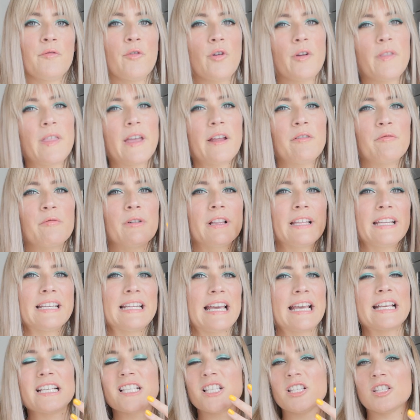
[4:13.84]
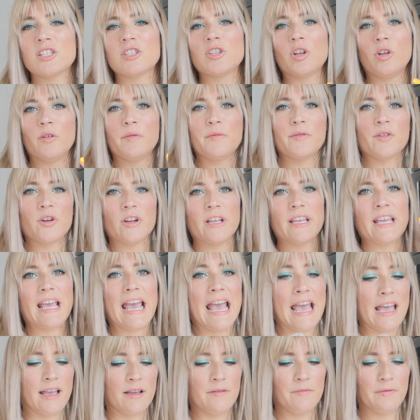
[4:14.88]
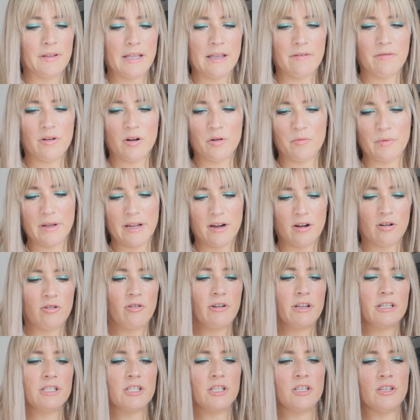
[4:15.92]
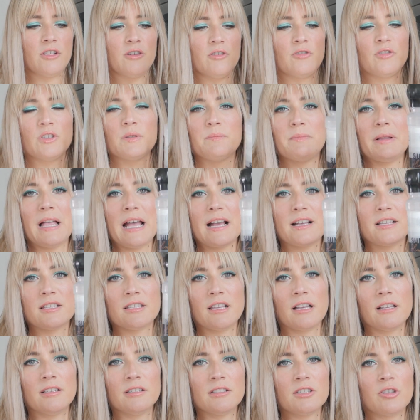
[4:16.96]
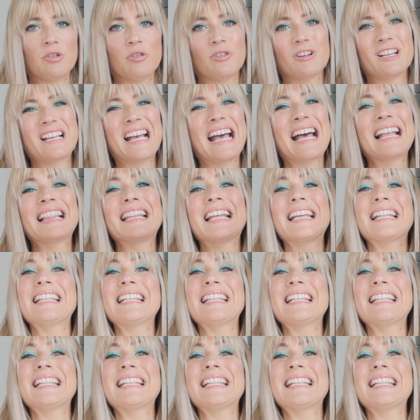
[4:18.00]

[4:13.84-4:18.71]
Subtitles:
For that really nice sulfury egg flavor, we are going to use black salt or kala